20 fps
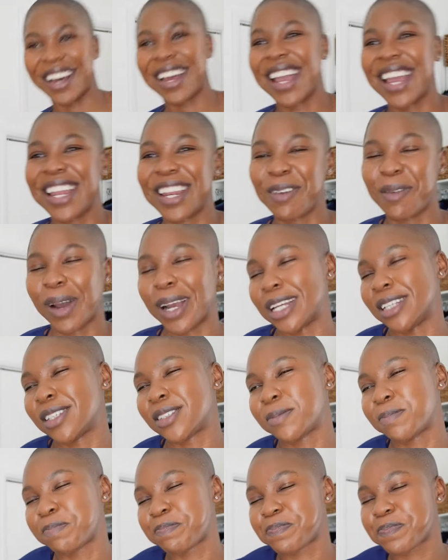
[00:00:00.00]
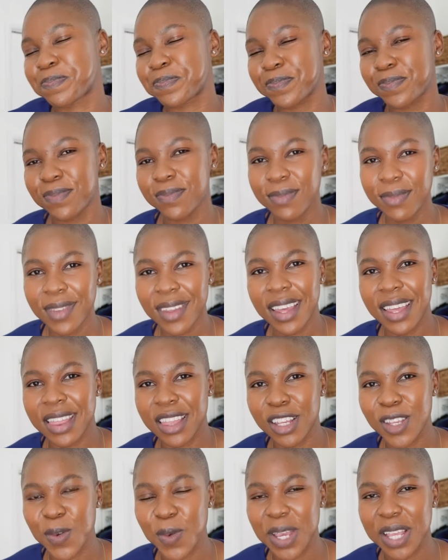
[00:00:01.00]
Anyways,
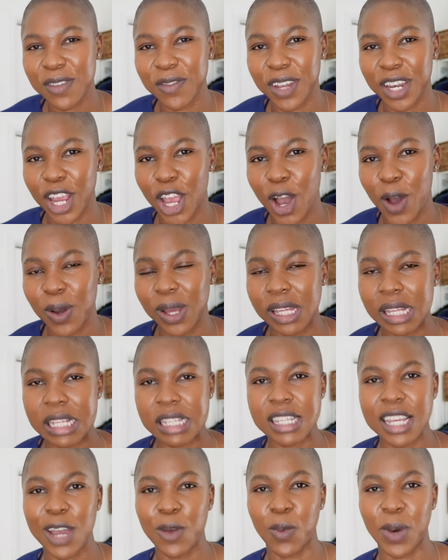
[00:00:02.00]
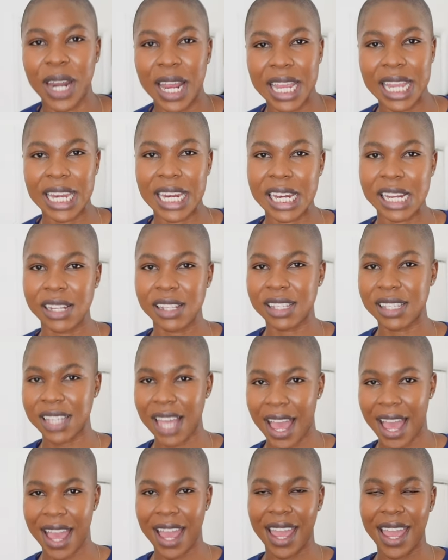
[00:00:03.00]
this week's video is a what I eat in a
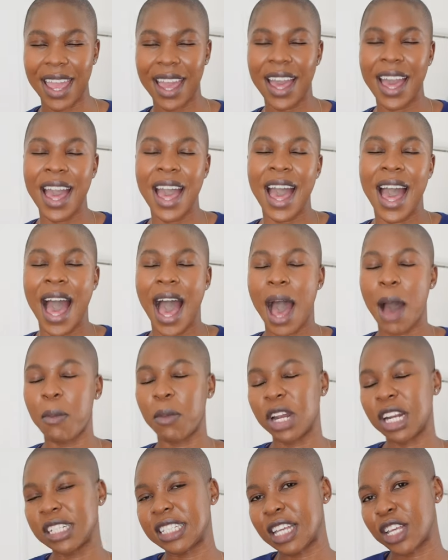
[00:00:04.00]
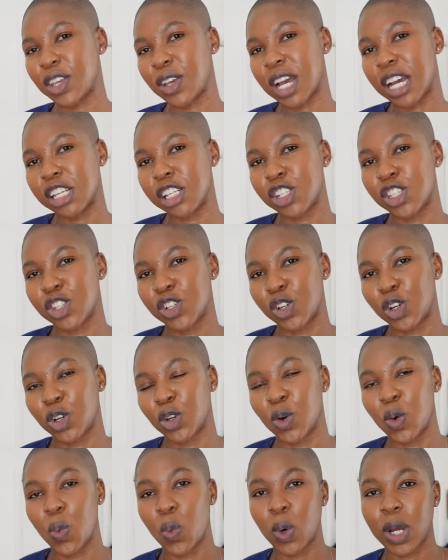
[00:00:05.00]
day. I'm gonna take you guys
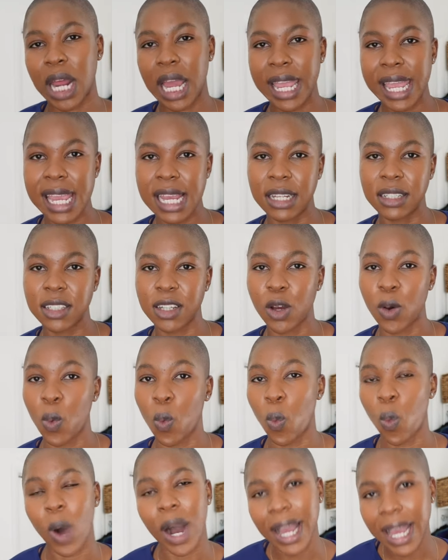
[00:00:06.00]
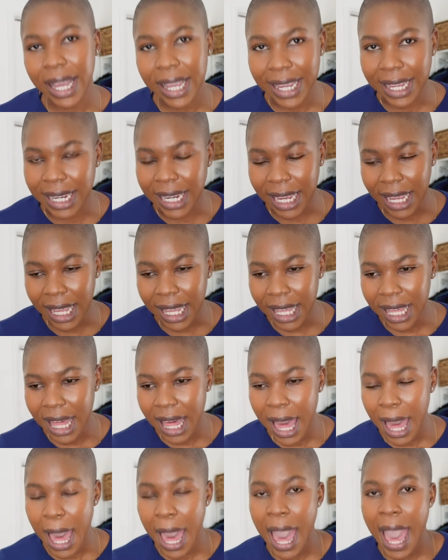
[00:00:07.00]
through what I eat, why I eat it.
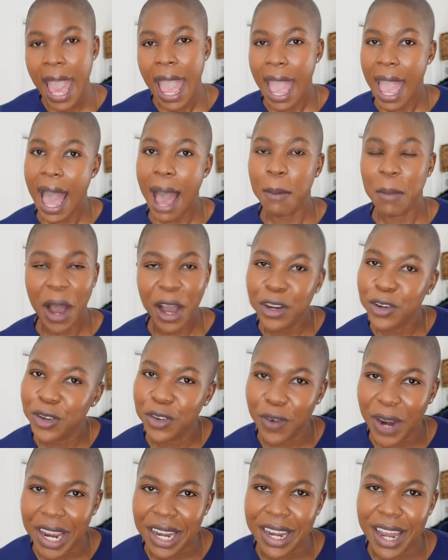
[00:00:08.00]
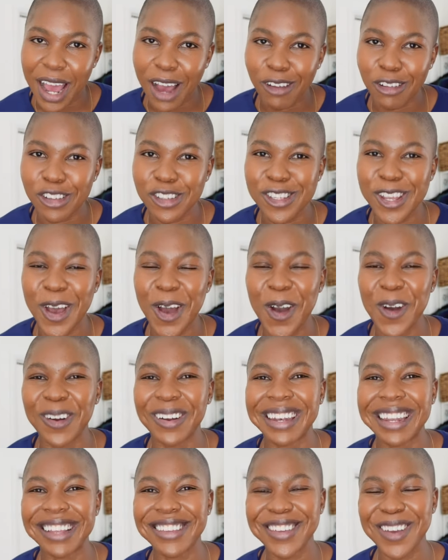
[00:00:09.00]
I'm hungry right now, so
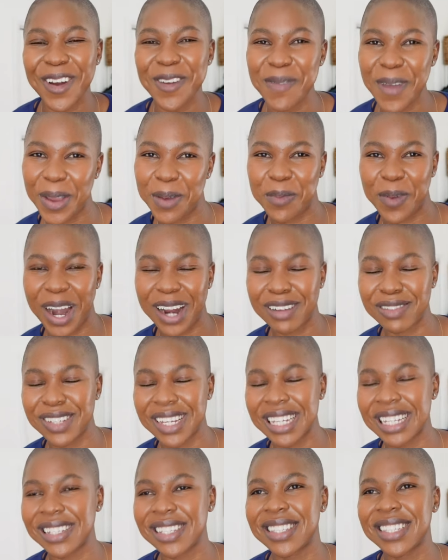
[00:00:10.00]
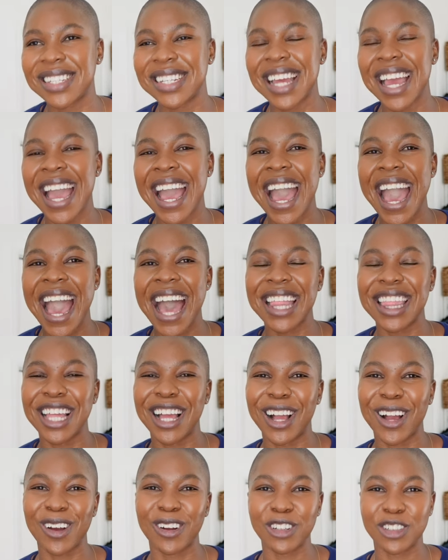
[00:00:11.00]
let's go make breakfast and
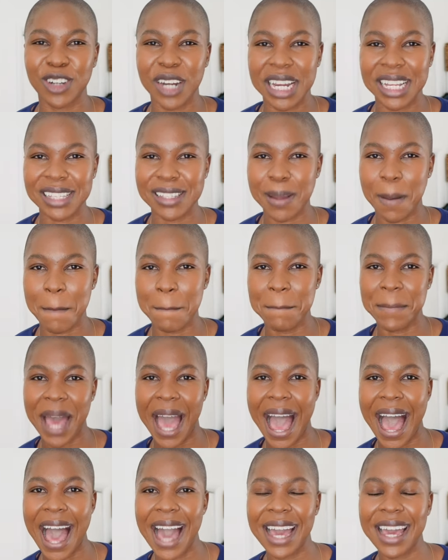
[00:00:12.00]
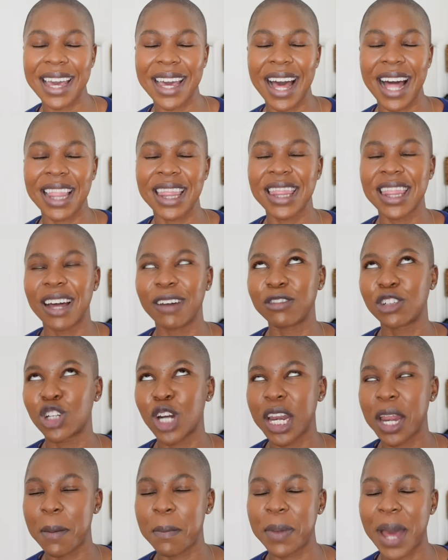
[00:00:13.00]
then go train some back. I love
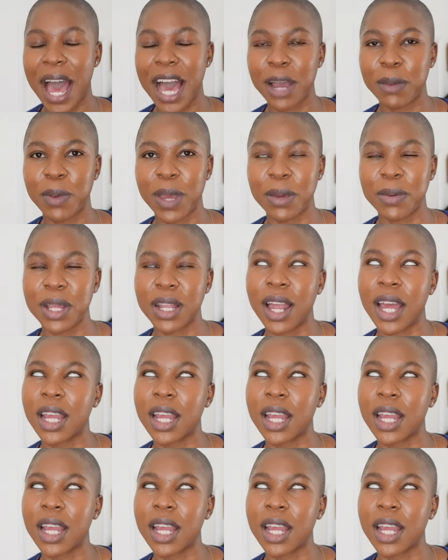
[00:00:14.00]
training back, baby.